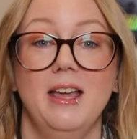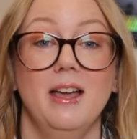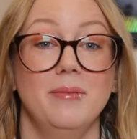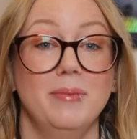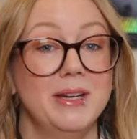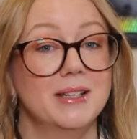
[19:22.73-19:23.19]

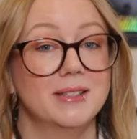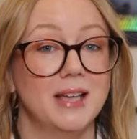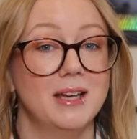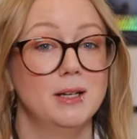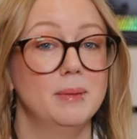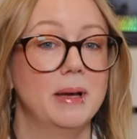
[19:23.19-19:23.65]
have been
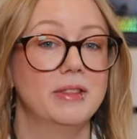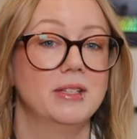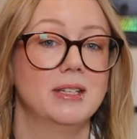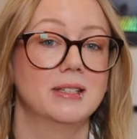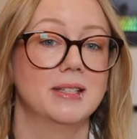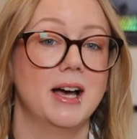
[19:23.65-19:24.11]
excited about the
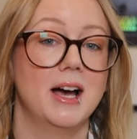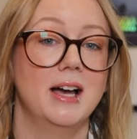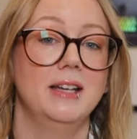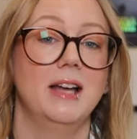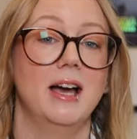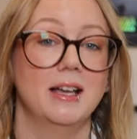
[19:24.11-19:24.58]

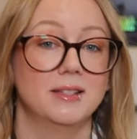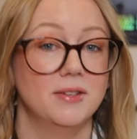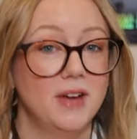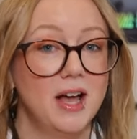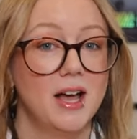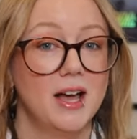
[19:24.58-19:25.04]
design, as have
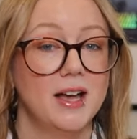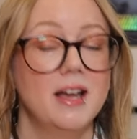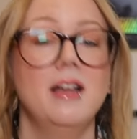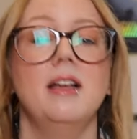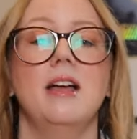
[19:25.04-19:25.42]
I.